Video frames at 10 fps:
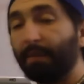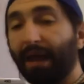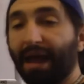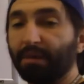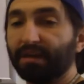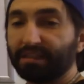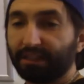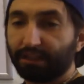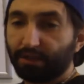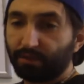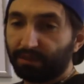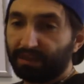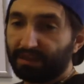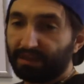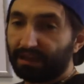I'm going to tell
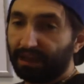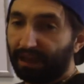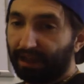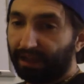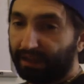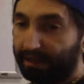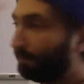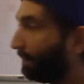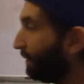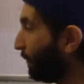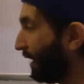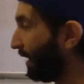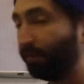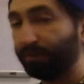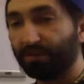you what
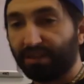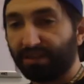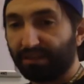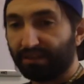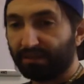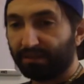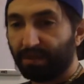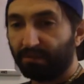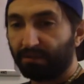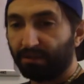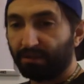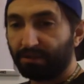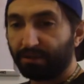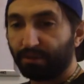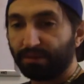I was thinking about
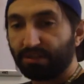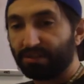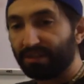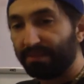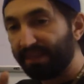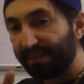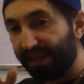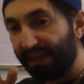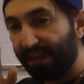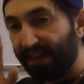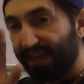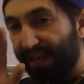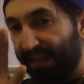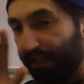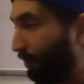earlier, which is something that
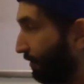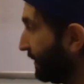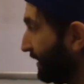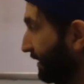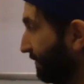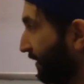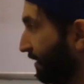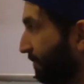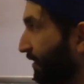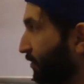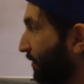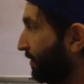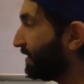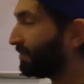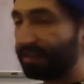you're thinking very much
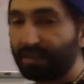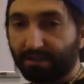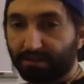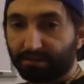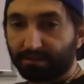with this here.